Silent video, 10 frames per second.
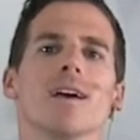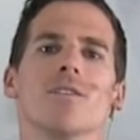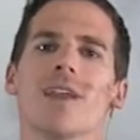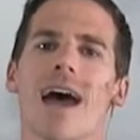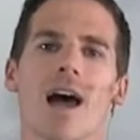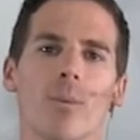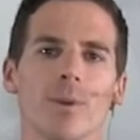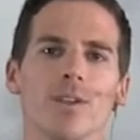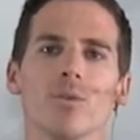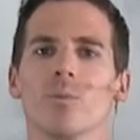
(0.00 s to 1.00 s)
They're not
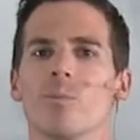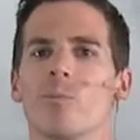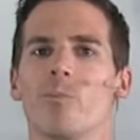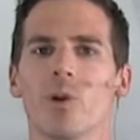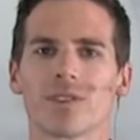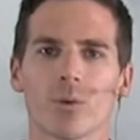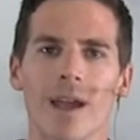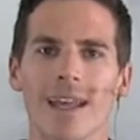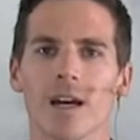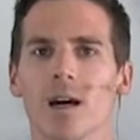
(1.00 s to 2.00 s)
helping you put the
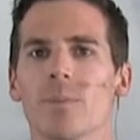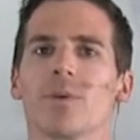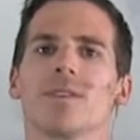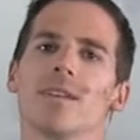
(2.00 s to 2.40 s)
weight up.